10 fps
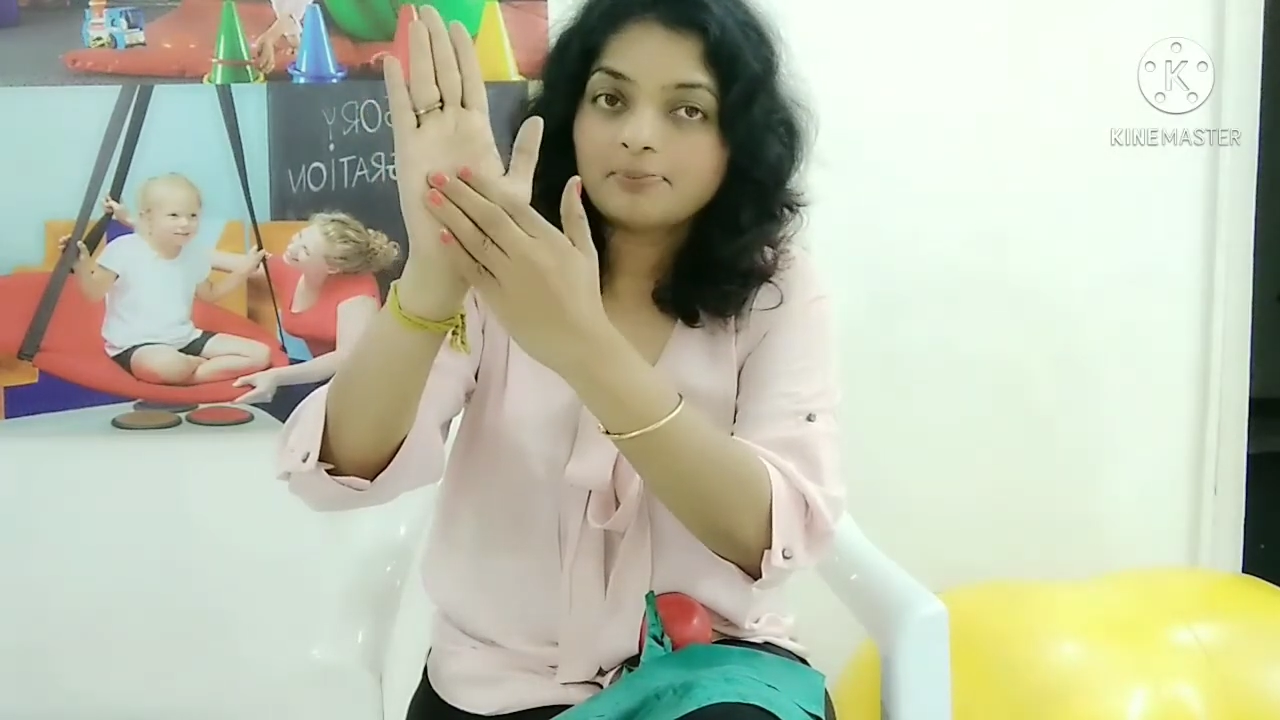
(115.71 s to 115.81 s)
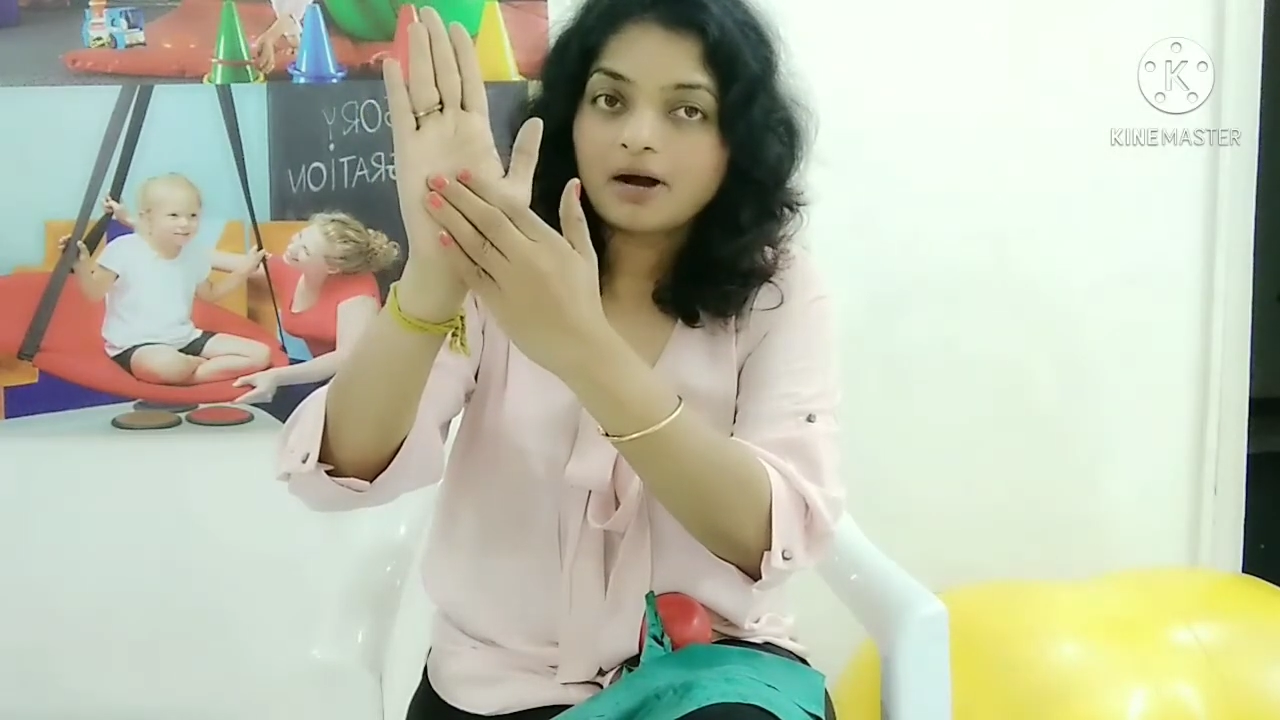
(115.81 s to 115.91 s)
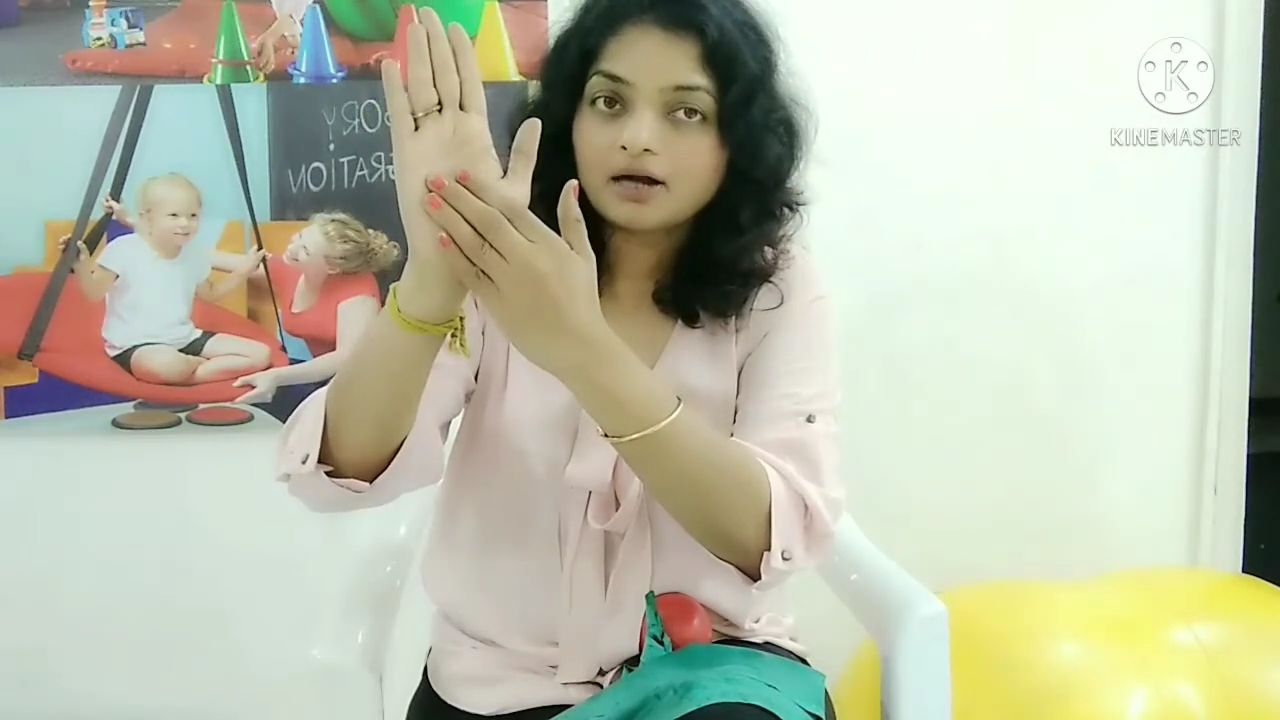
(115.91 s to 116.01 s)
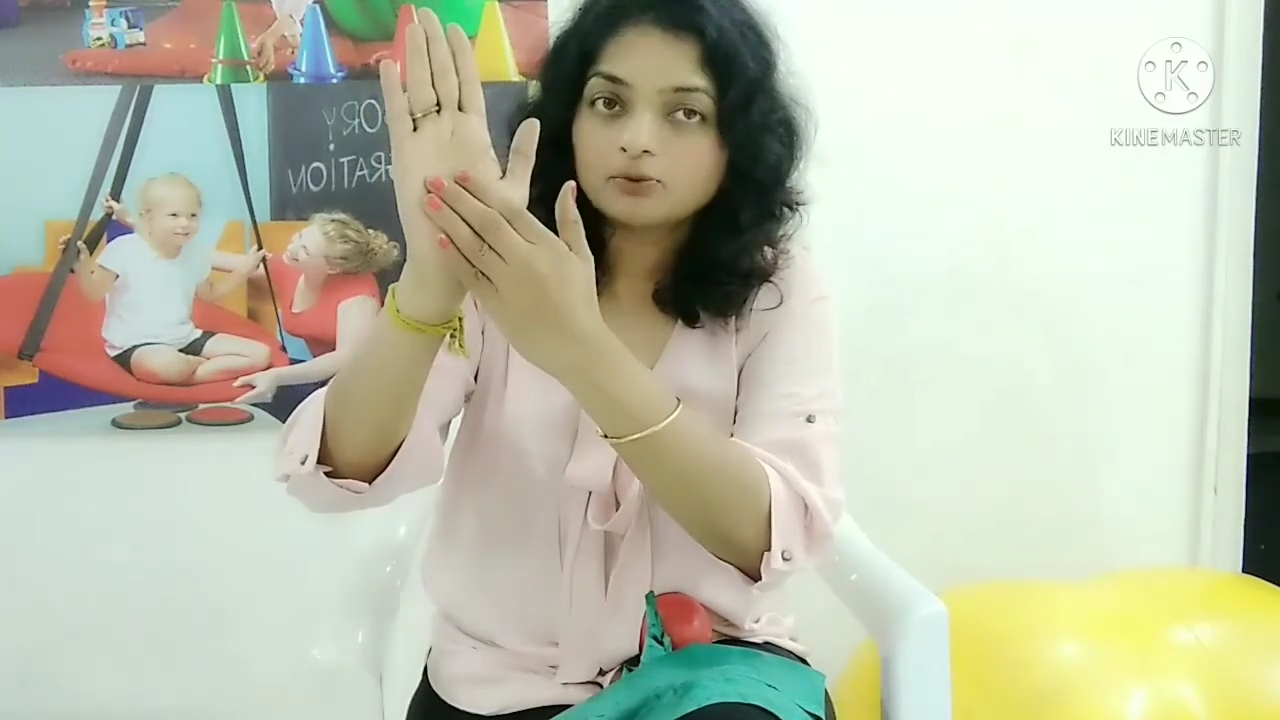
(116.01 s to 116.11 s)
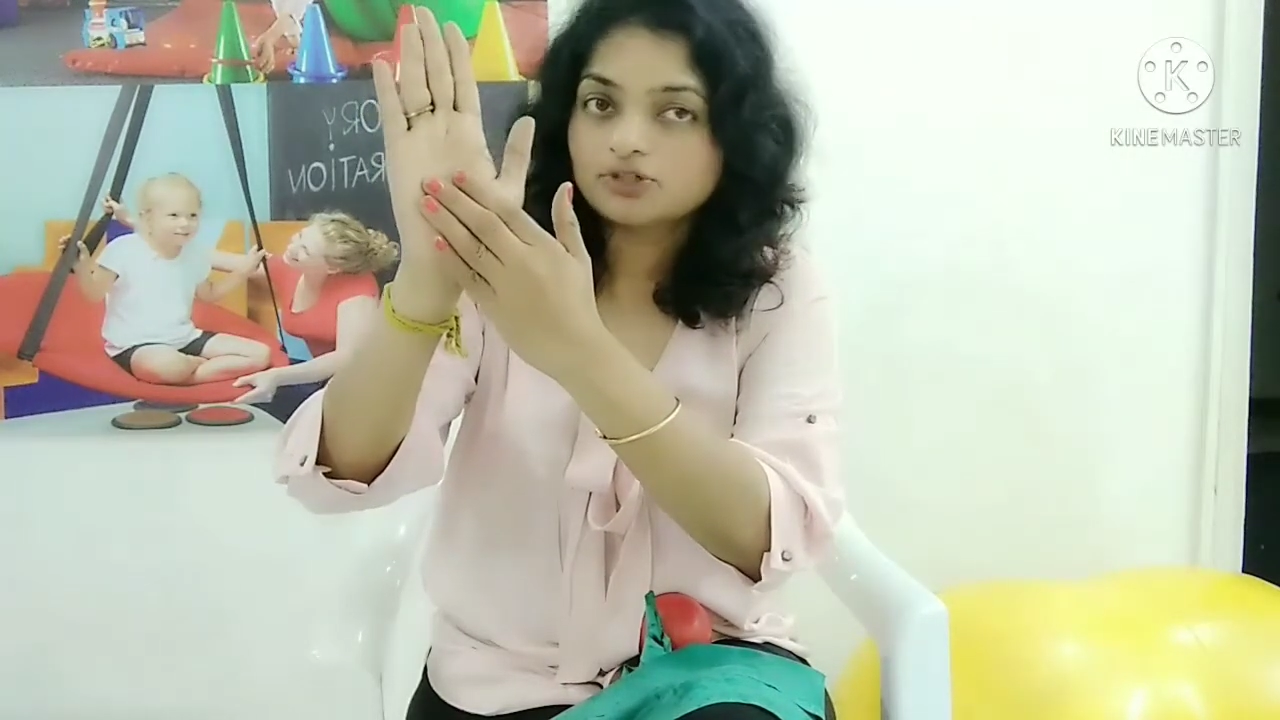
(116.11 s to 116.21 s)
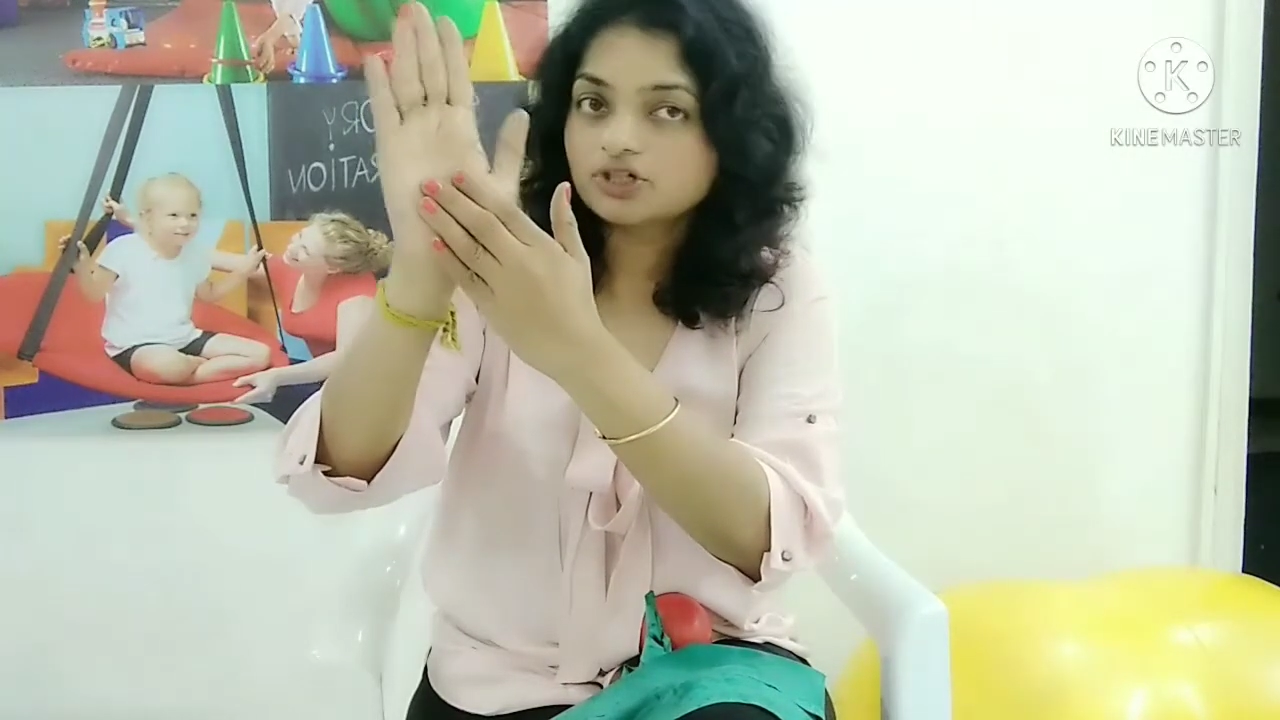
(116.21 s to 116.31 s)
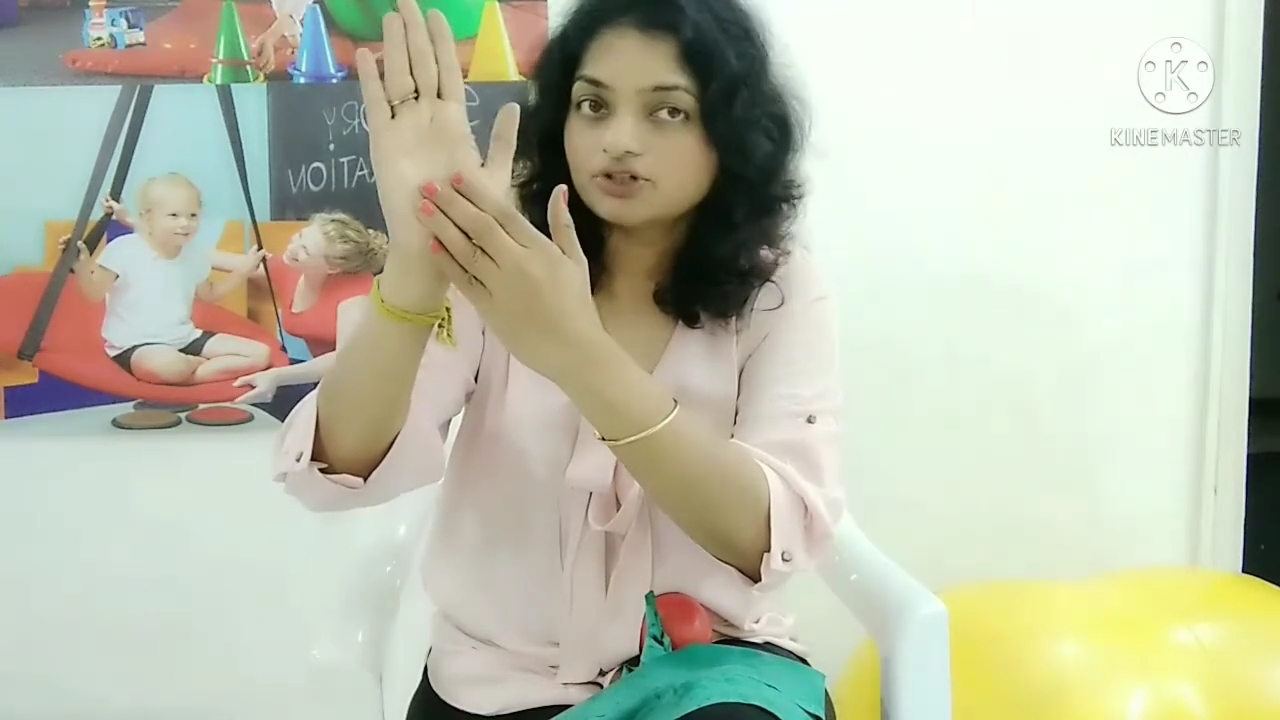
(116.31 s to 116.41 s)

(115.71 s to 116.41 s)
part which